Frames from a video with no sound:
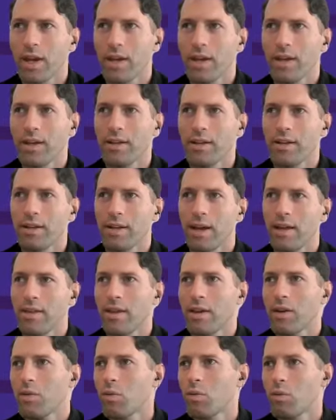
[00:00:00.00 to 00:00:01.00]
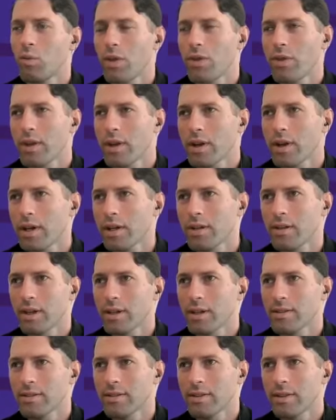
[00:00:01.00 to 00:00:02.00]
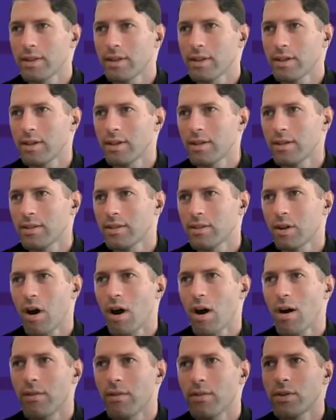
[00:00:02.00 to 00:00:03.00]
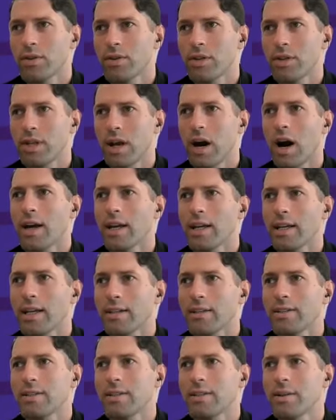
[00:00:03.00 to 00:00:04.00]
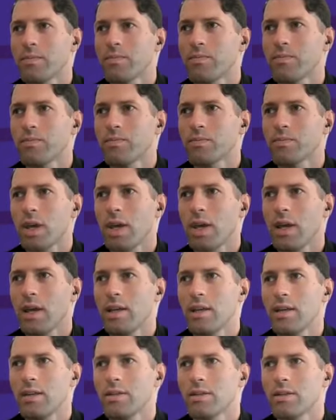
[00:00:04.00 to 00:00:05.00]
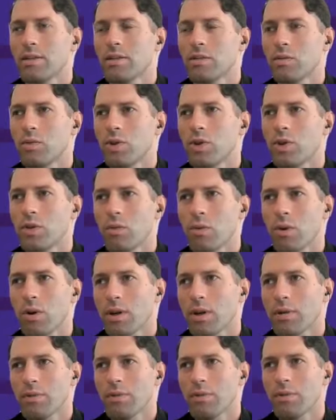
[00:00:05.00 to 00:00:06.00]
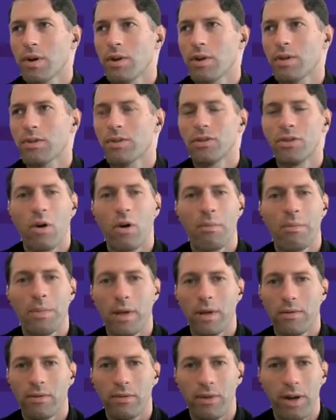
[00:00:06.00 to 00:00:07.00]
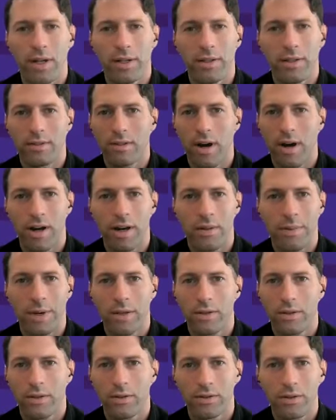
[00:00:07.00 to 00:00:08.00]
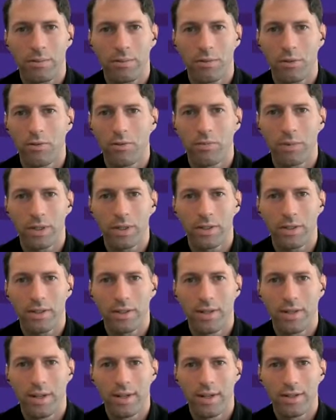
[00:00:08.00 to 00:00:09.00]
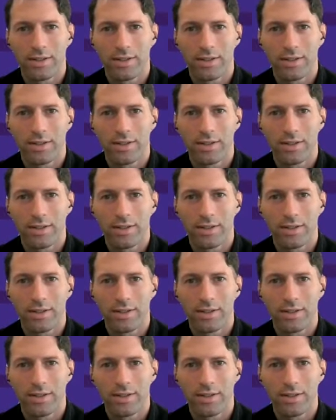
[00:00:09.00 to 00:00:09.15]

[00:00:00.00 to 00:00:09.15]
And I think one thing I'd like to offer to the audience is when you're working with funders, don't be afraid to talk about those improvements,